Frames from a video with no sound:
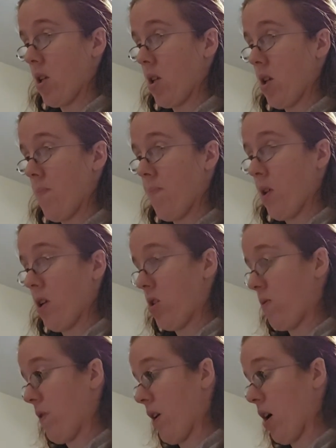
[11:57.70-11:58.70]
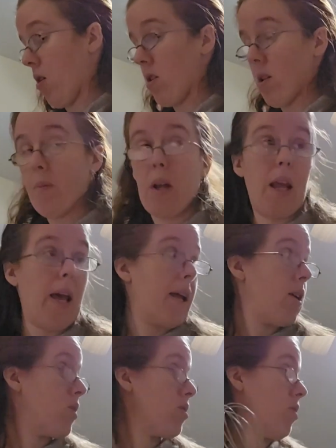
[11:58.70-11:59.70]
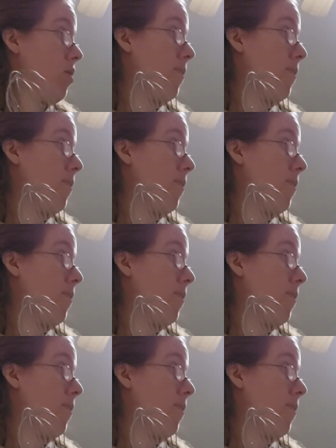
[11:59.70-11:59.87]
keep this for now because I'm going to add it to